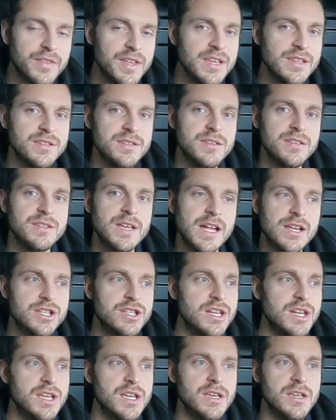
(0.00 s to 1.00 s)
this is
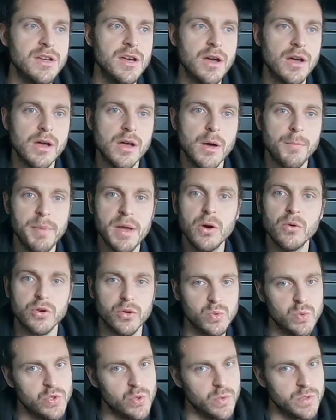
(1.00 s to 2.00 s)
actually a
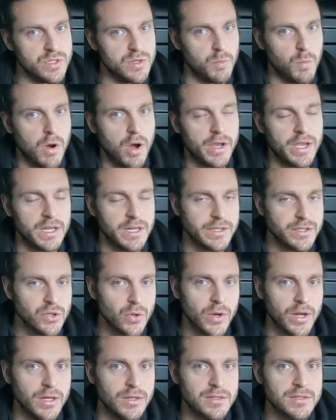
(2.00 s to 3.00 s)
builder who's doing some work in the
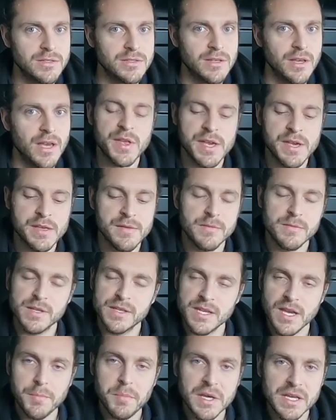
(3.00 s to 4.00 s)
toilets. The
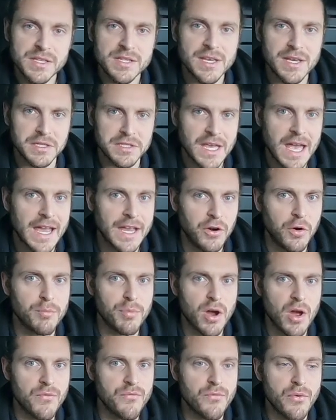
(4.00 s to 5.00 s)
CPC is hanging on
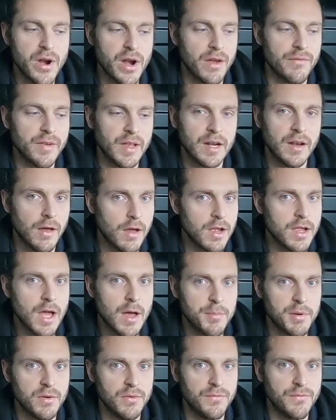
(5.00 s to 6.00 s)
by a thread, I think, like a
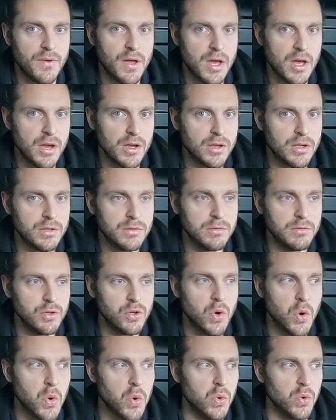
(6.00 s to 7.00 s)
couple of
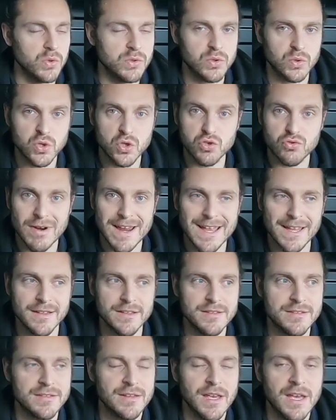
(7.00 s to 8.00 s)
cords or
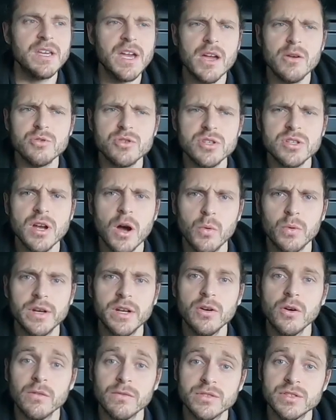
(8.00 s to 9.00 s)
strands. Yeah, it was just
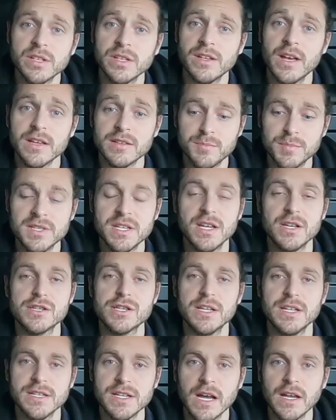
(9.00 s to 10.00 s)
holding. Obviously, that's
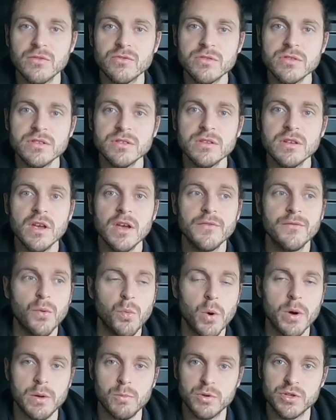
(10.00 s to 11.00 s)
potentially dangerous for
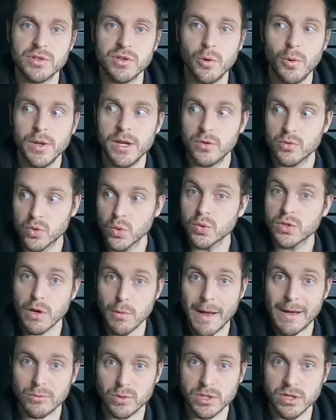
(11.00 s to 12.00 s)
what he was doing. It was
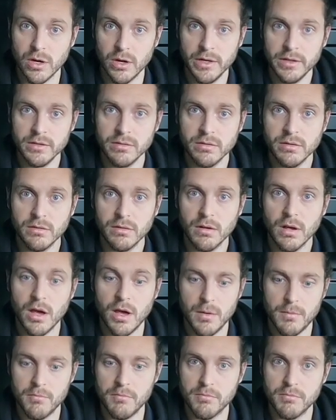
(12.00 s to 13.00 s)
also outside
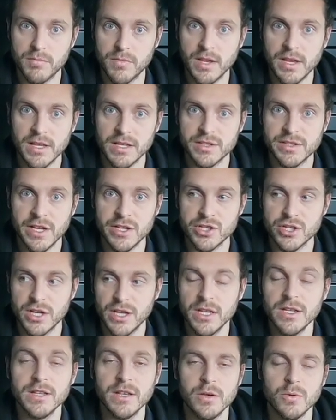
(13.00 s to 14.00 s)
the extension
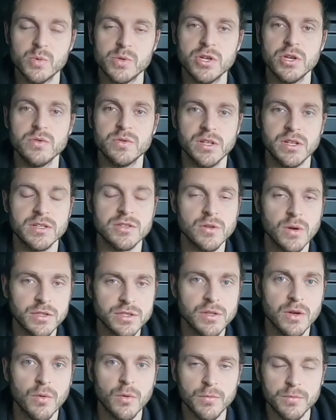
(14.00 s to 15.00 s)
lead that he was using. So I
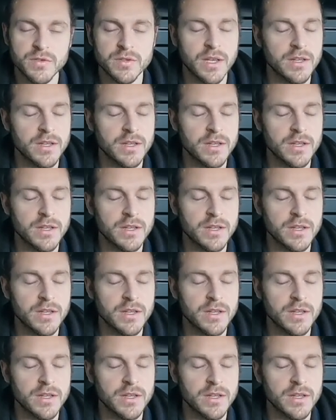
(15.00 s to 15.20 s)
sort of